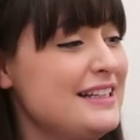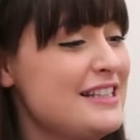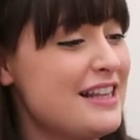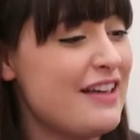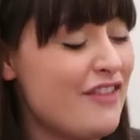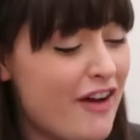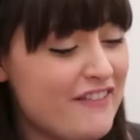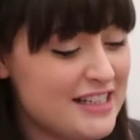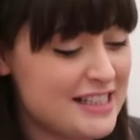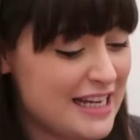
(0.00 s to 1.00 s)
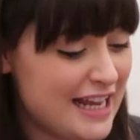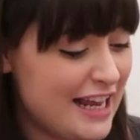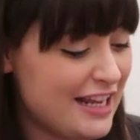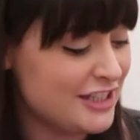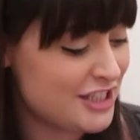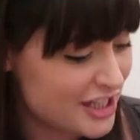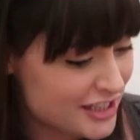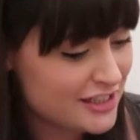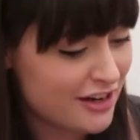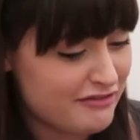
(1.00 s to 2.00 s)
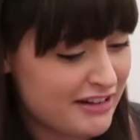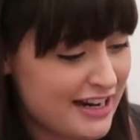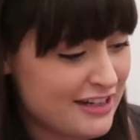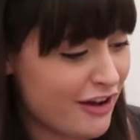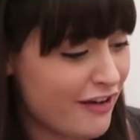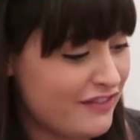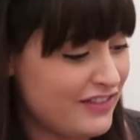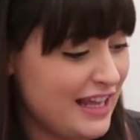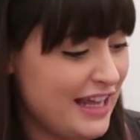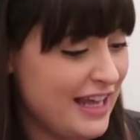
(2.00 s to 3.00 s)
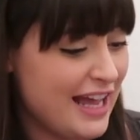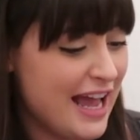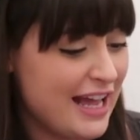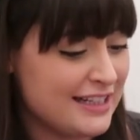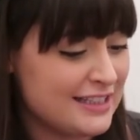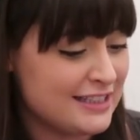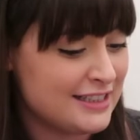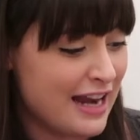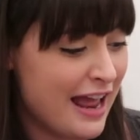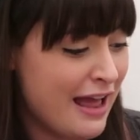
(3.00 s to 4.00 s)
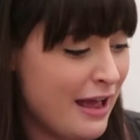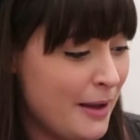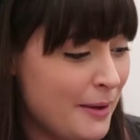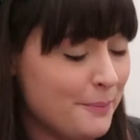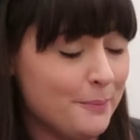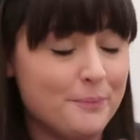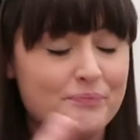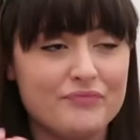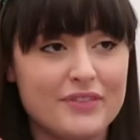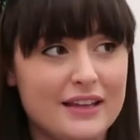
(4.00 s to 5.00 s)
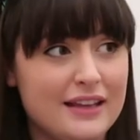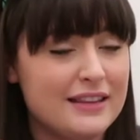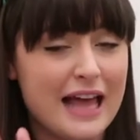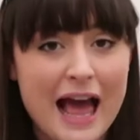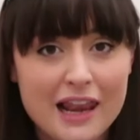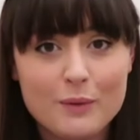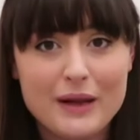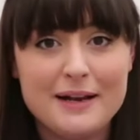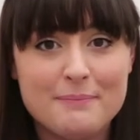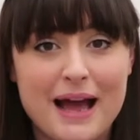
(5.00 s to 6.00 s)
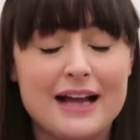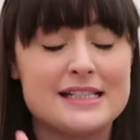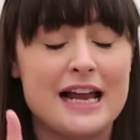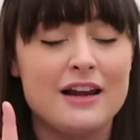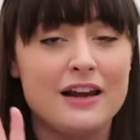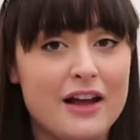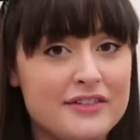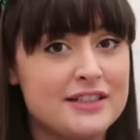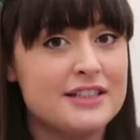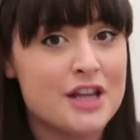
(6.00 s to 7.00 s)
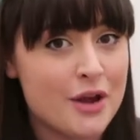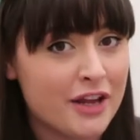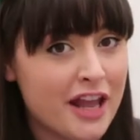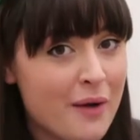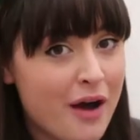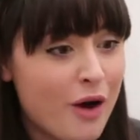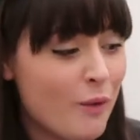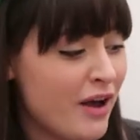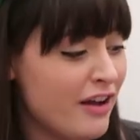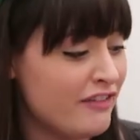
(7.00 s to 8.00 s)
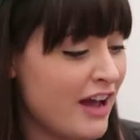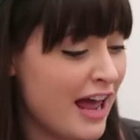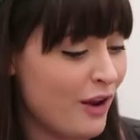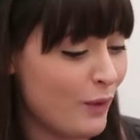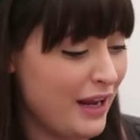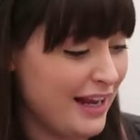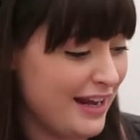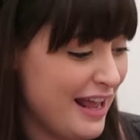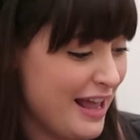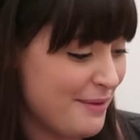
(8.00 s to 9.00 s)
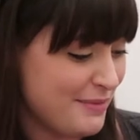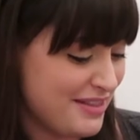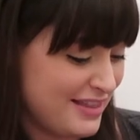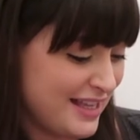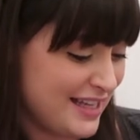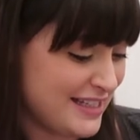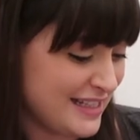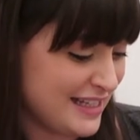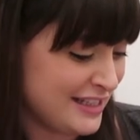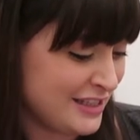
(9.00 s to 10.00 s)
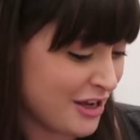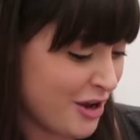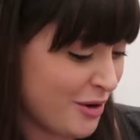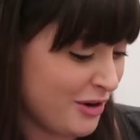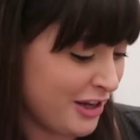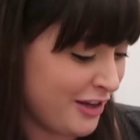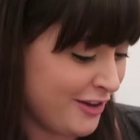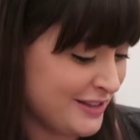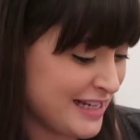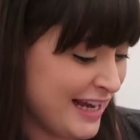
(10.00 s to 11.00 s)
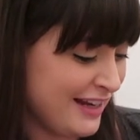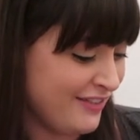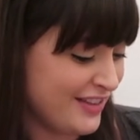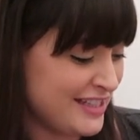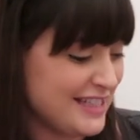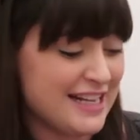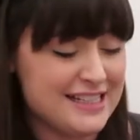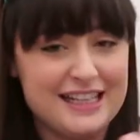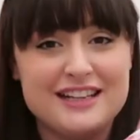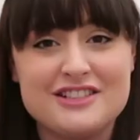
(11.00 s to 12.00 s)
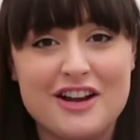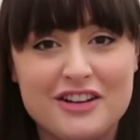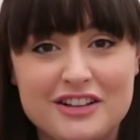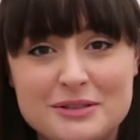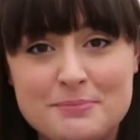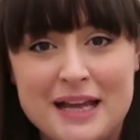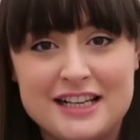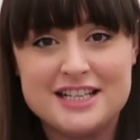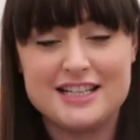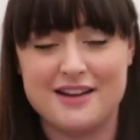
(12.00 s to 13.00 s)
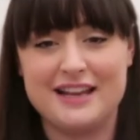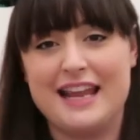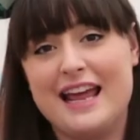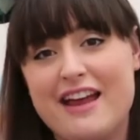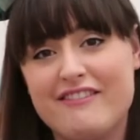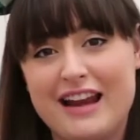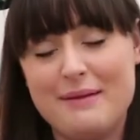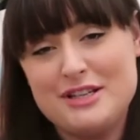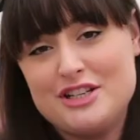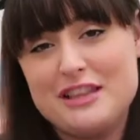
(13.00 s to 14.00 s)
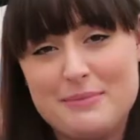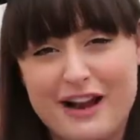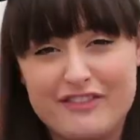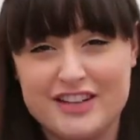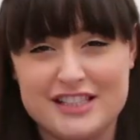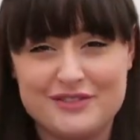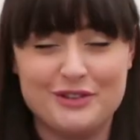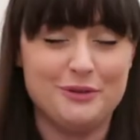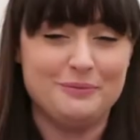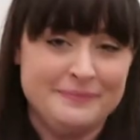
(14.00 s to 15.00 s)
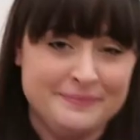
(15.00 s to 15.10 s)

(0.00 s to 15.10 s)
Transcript: So they've obviously just got rid of the um, the Halloween bags. I loved the Tokyo artwork for Halloween, but this is so cute. I love this Daisy and Donald picture down here. Let me show you the bag first of all.